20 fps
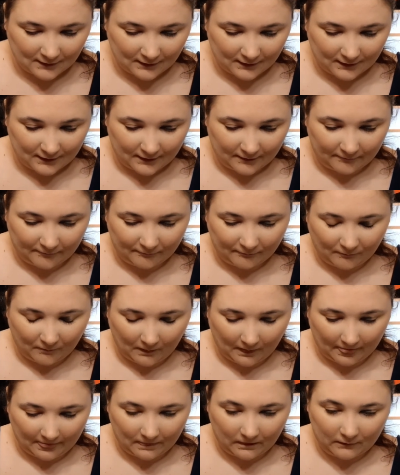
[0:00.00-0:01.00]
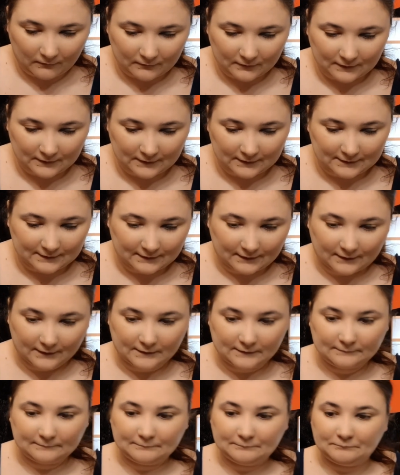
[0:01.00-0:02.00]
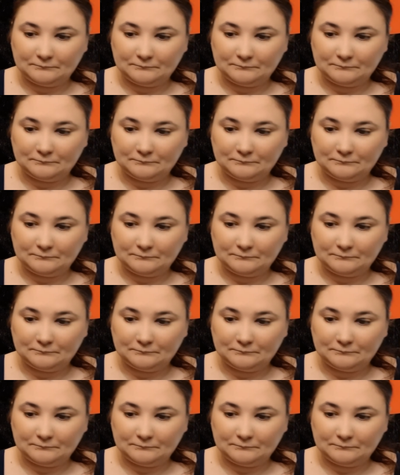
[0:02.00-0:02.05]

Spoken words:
Okay. Do it on this side.